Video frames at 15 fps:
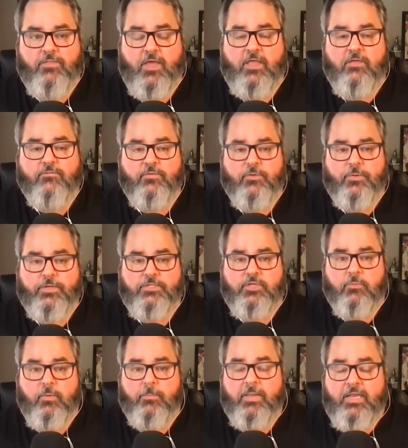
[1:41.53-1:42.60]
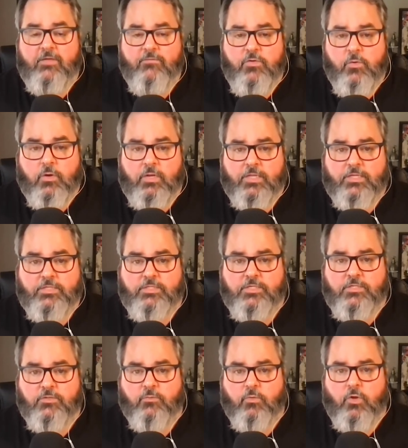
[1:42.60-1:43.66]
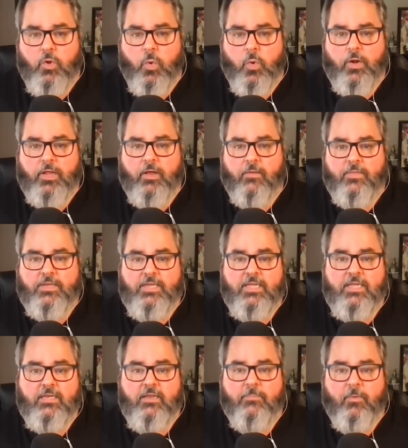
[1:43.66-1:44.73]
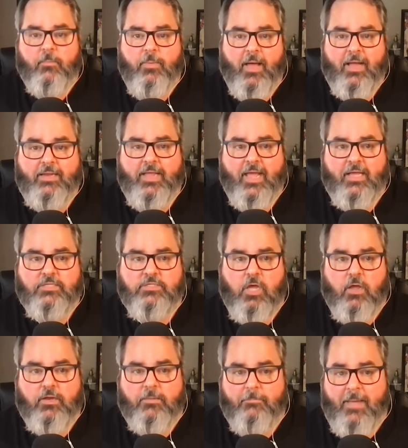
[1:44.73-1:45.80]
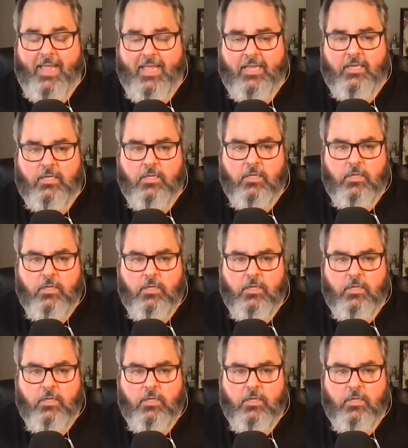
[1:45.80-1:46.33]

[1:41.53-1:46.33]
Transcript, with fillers: Thank you for doing so. But many of you are listening to the recording on the Digging Deeper podcast on demand,